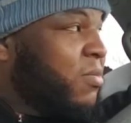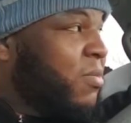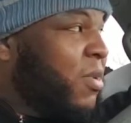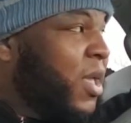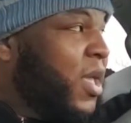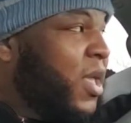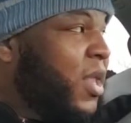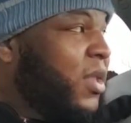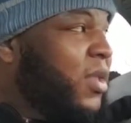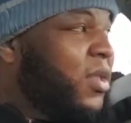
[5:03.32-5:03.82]
To
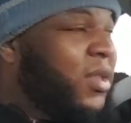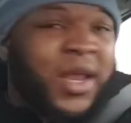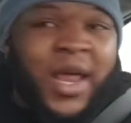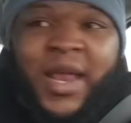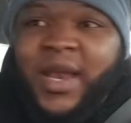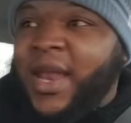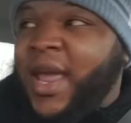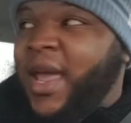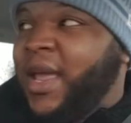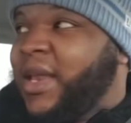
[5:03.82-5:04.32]
me,
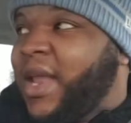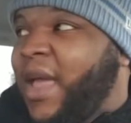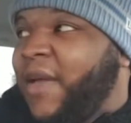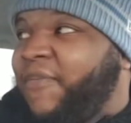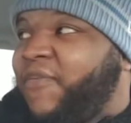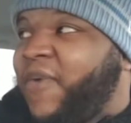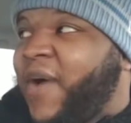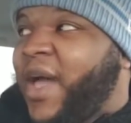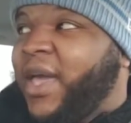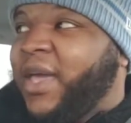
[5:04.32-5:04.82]

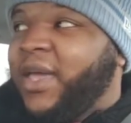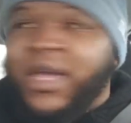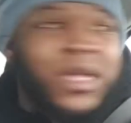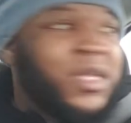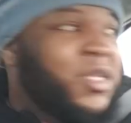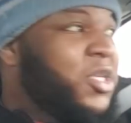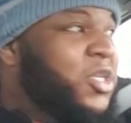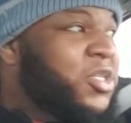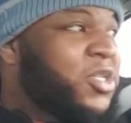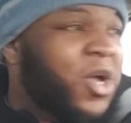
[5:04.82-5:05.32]
that fight,
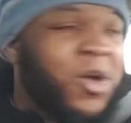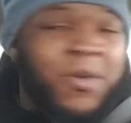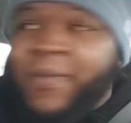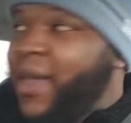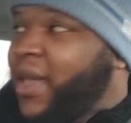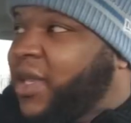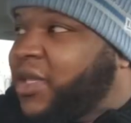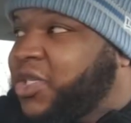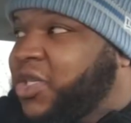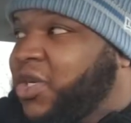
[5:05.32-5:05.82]
it just don't
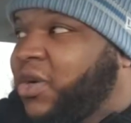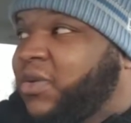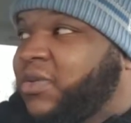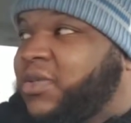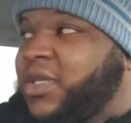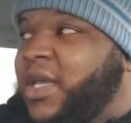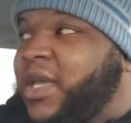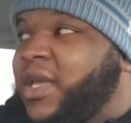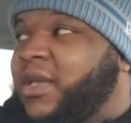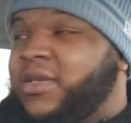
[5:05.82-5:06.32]
make zero
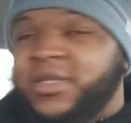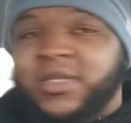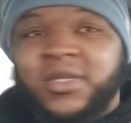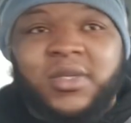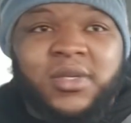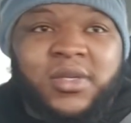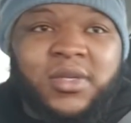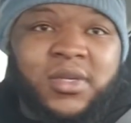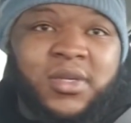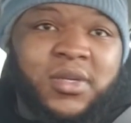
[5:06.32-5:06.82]
sense.